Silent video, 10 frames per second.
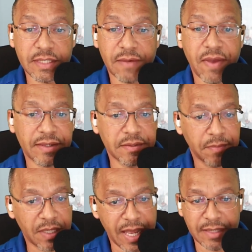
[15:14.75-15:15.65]
I've had
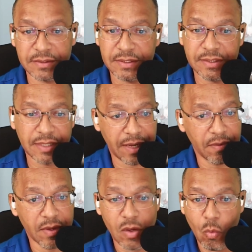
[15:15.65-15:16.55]
some clients
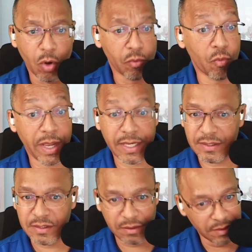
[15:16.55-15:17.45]
that were ready
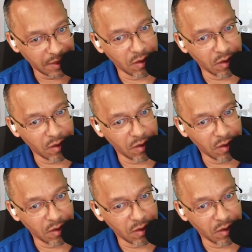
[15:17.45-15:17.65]
to,